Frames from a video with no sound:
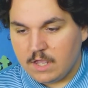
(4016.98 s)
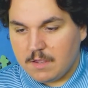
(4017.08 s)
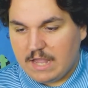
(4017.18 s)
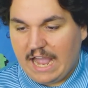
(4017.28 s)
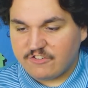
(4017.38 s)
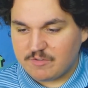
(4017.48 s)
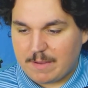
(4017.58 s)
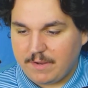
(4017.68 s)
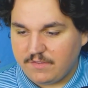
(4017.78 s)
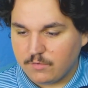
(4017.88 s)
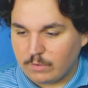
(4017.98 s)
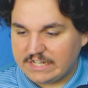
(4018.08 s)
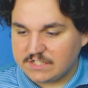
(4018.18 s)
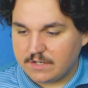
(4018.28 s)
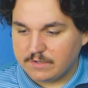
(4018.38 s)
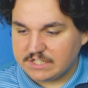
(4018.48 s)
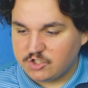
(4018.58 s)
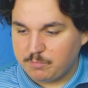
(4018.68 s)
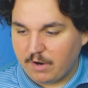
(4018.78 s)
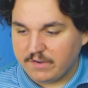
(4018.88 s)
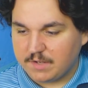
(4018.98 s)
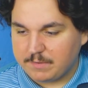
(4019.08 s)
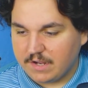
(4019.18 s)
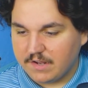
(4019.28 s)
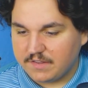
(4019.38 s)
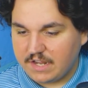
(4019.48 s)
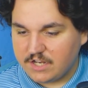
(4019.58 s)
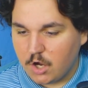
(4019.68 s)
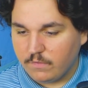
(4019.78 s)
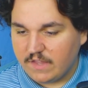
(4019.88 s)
Actually, maybe the reason it was in two parts is because they know that